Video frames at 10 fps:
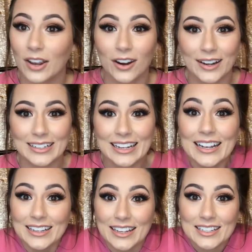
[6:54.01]
Alright,
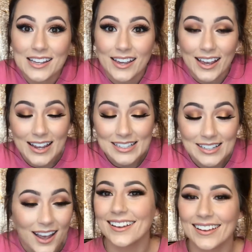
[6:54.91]
that's it, guys.
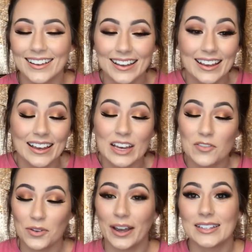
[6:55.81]

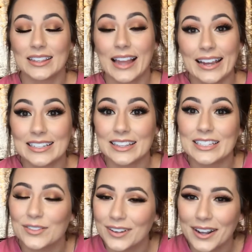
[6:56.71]
If you guys liked
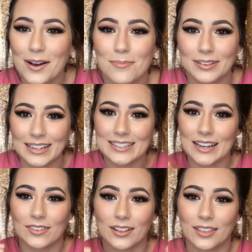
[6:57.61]
this video, please
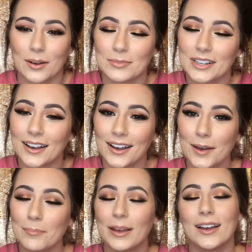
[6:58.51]
give it a thumbs
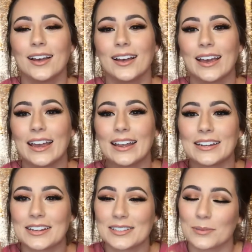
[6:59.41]
up
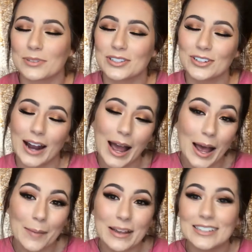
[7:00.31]
and
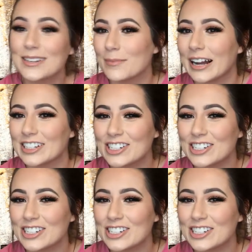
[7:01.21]
subscribe to my